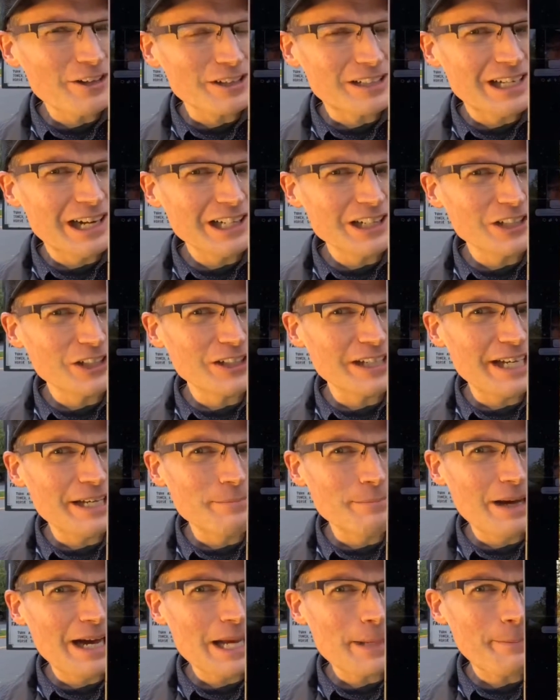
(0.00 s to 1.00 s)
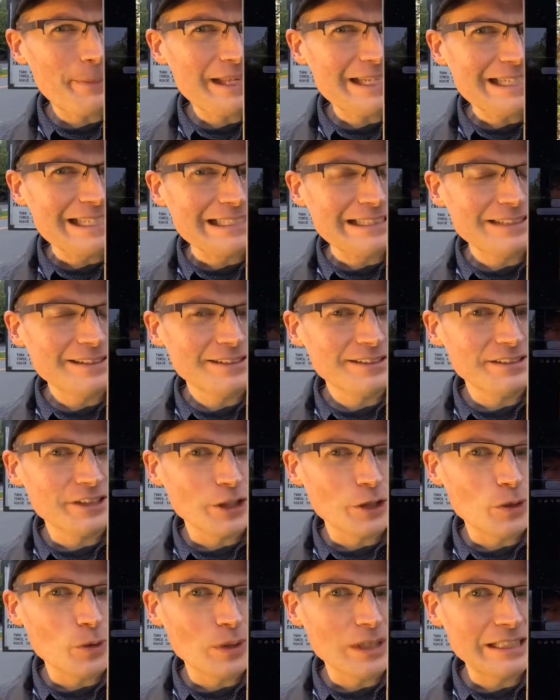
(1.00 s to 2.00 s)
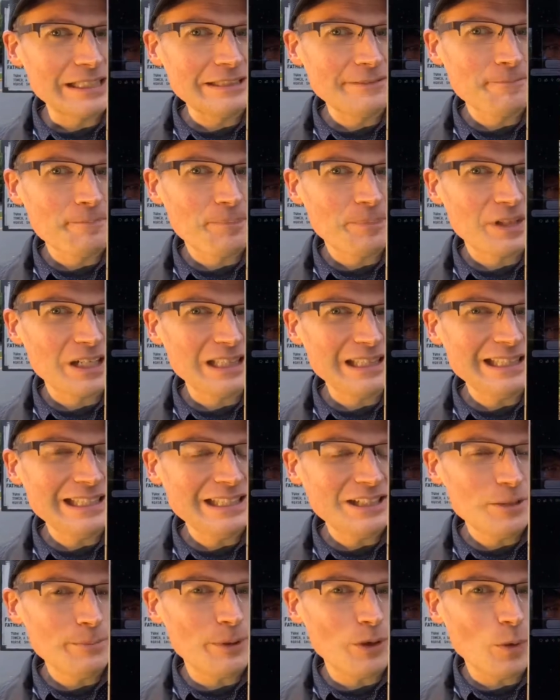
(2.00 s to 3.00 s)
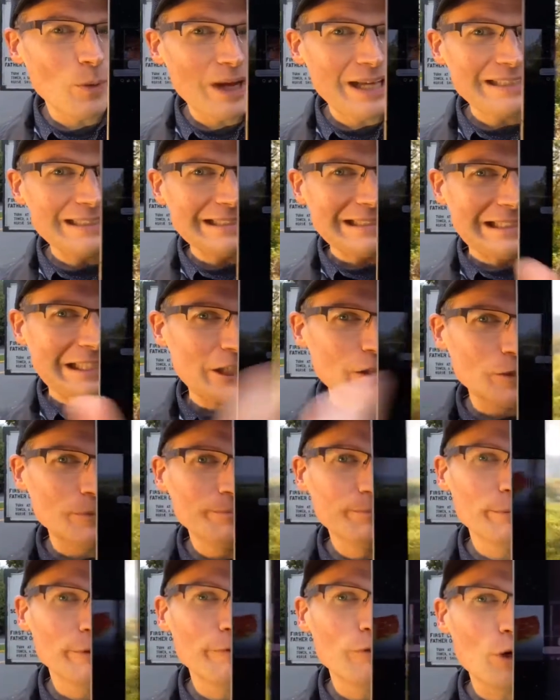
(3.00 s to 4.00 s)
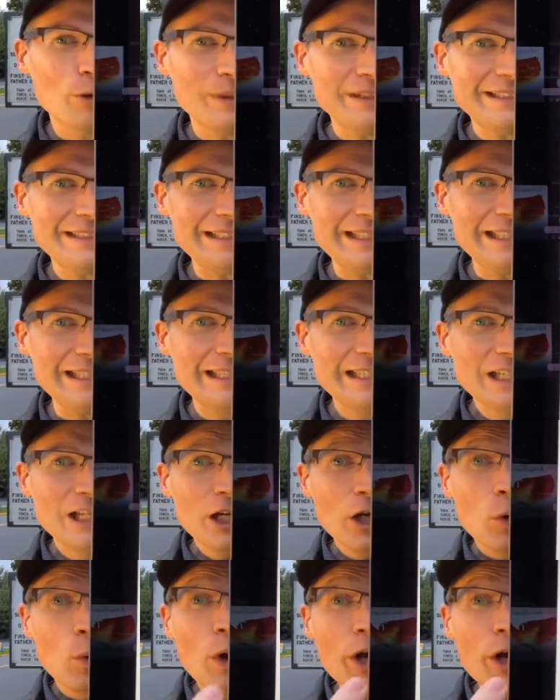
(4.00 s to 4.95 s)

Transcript: color in my opinion. So a little bit ways to go before we see what